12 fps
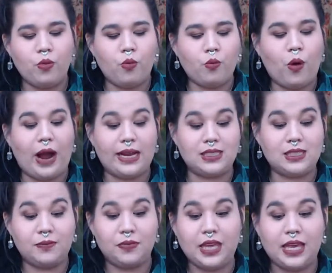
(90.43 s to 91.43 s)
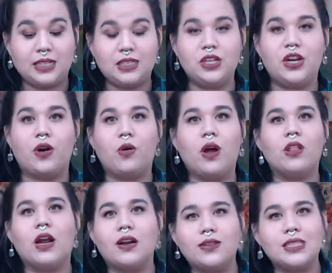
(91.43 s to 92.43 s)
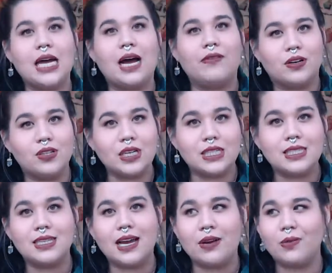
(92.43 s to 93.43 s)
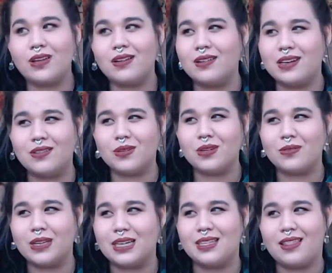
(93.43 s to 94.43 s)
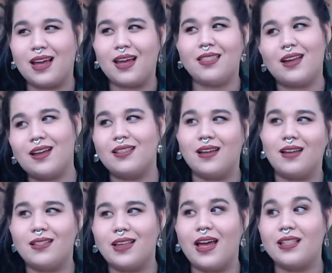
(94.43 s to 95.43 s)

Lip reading: why some things, a lot of us have our sun sign, and we're like, oh, I don't really relate to that and that and that and that.